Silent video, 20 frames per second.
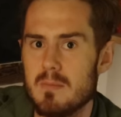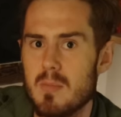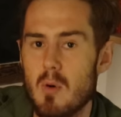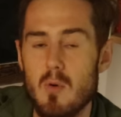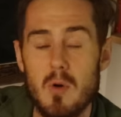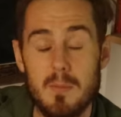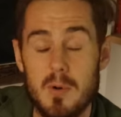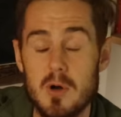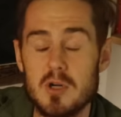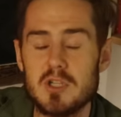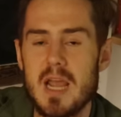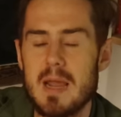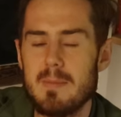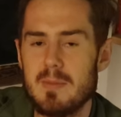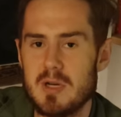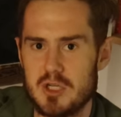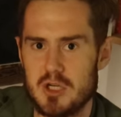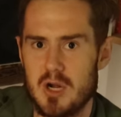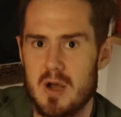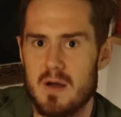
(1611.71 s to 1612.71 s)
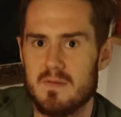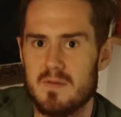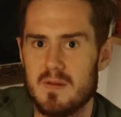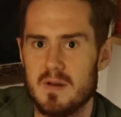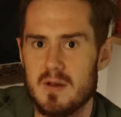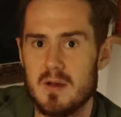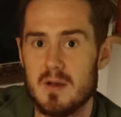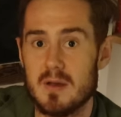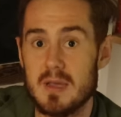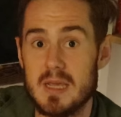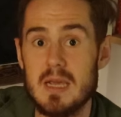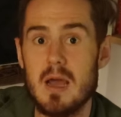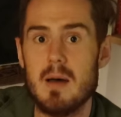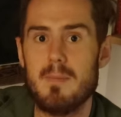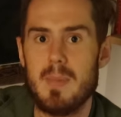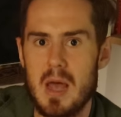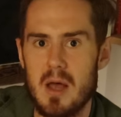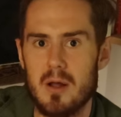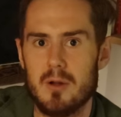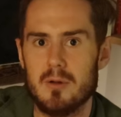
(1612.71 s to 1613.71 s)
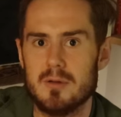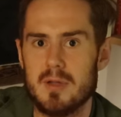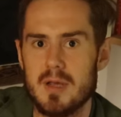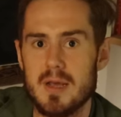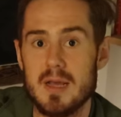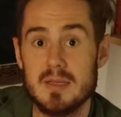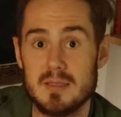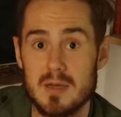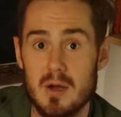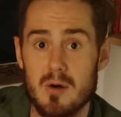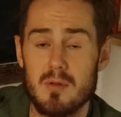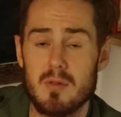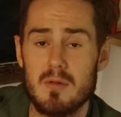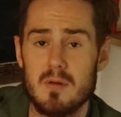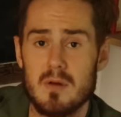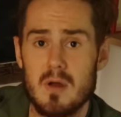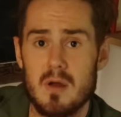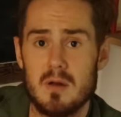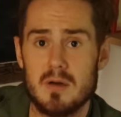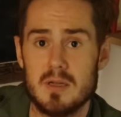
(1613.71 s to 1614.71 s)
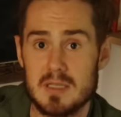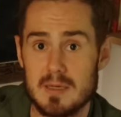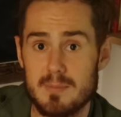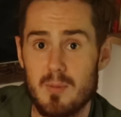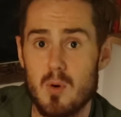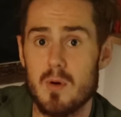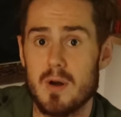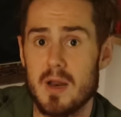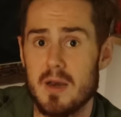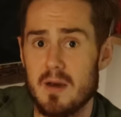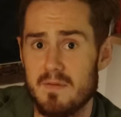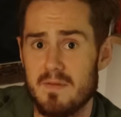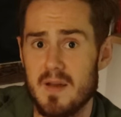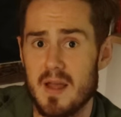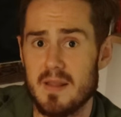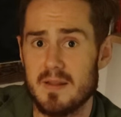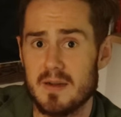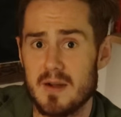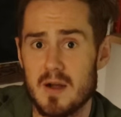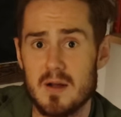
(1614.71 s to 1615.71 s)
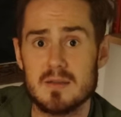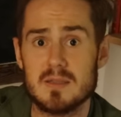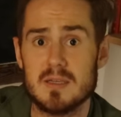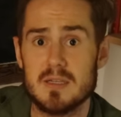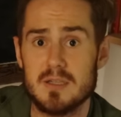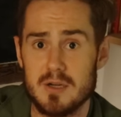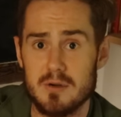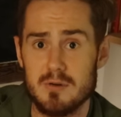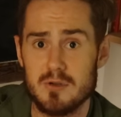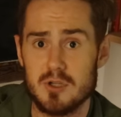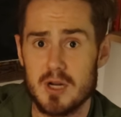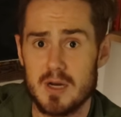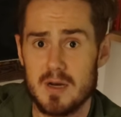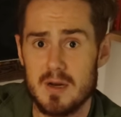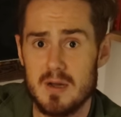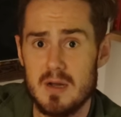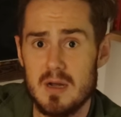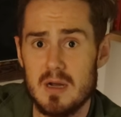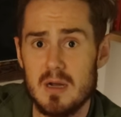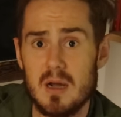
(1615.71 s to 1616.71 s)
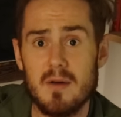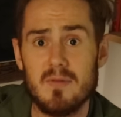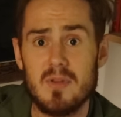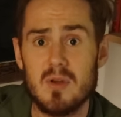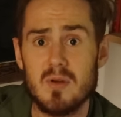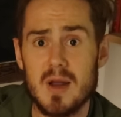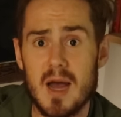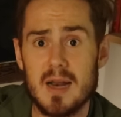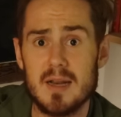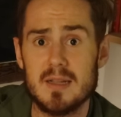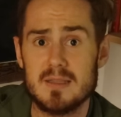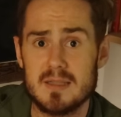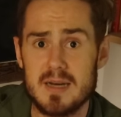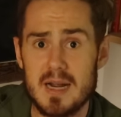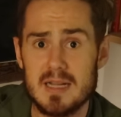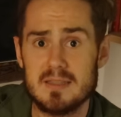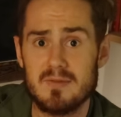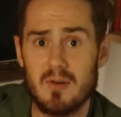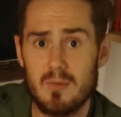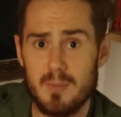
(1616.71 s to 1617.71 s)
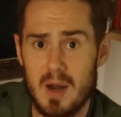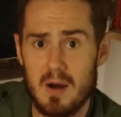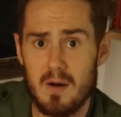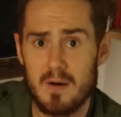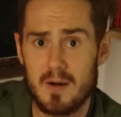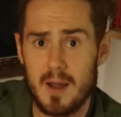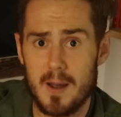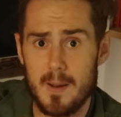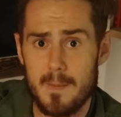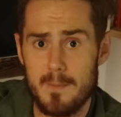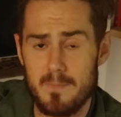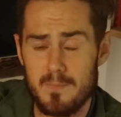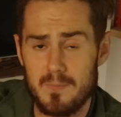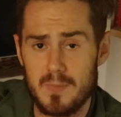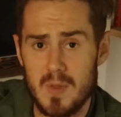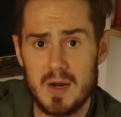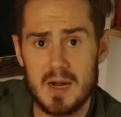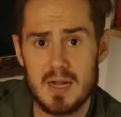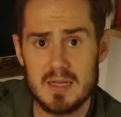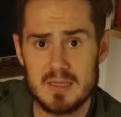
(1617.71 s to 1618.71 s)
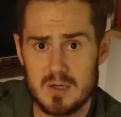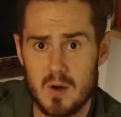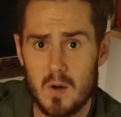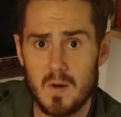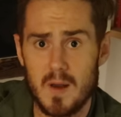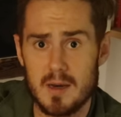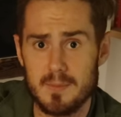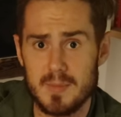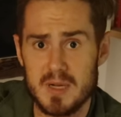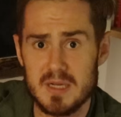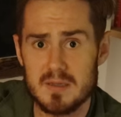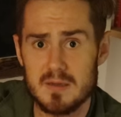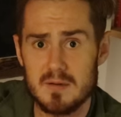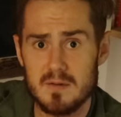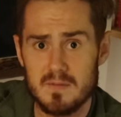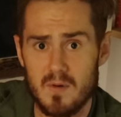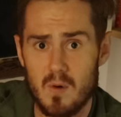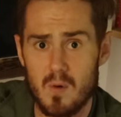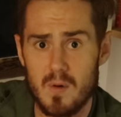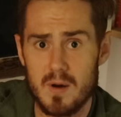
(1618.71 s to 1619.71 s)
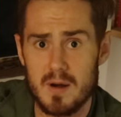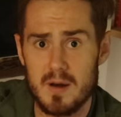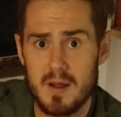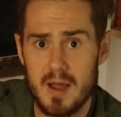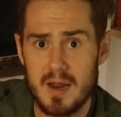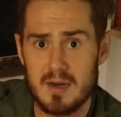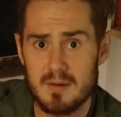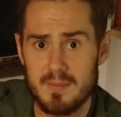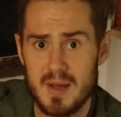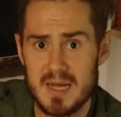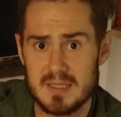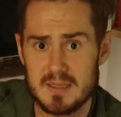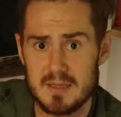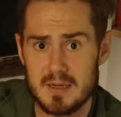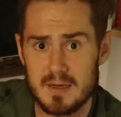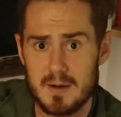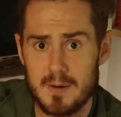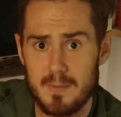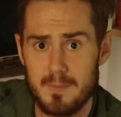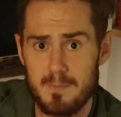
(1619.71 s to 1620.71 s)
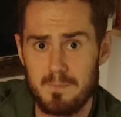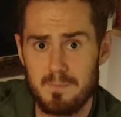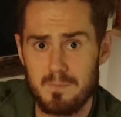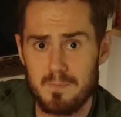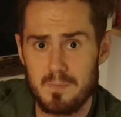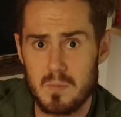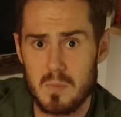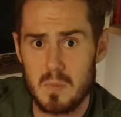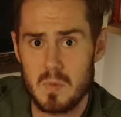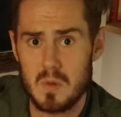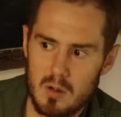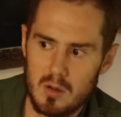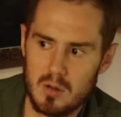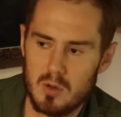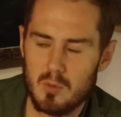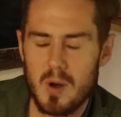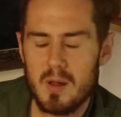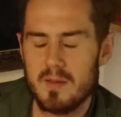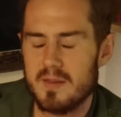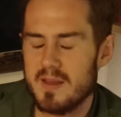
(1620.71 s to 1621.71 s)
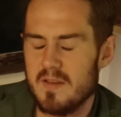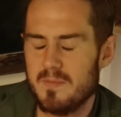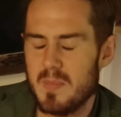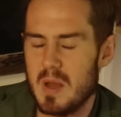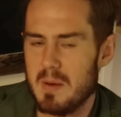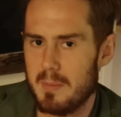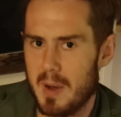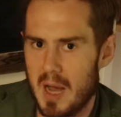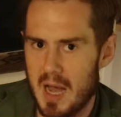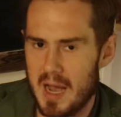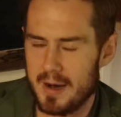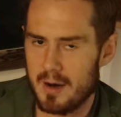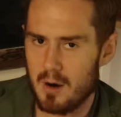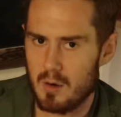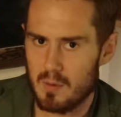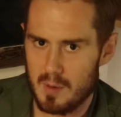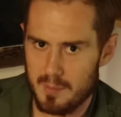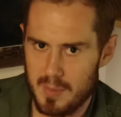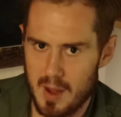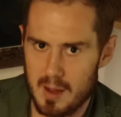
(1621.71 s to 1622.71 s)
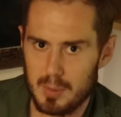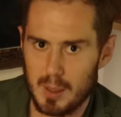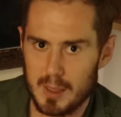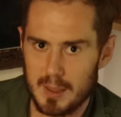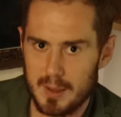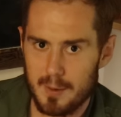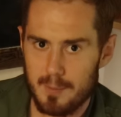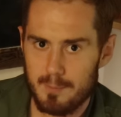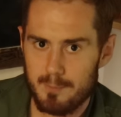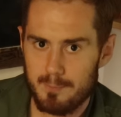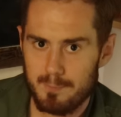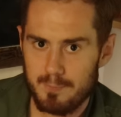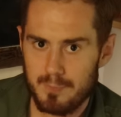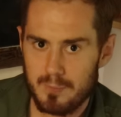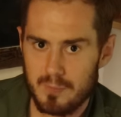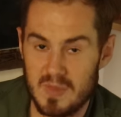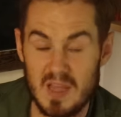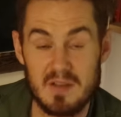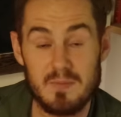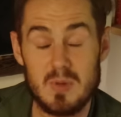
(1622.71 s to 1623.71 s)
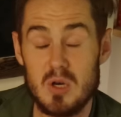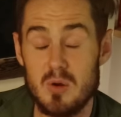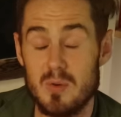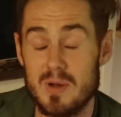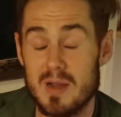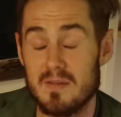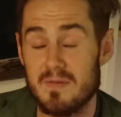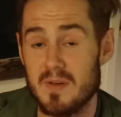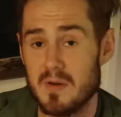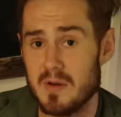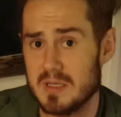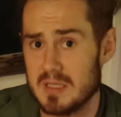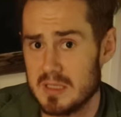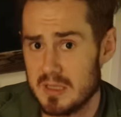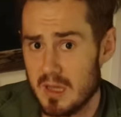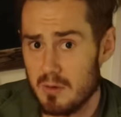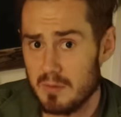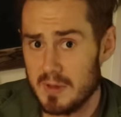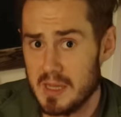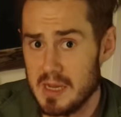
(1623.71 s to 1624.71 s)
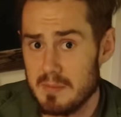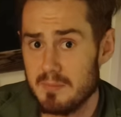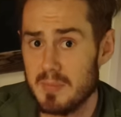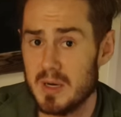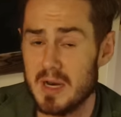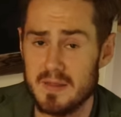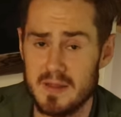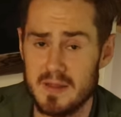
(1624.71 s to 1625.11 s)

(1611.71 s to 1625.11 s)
But when push came to shove, he upheld his oath to support and defend the Constitution of the United States of America against all enemies, foreign and domestic. The wealthy have been buying our republic. They've been doing it very slowly, but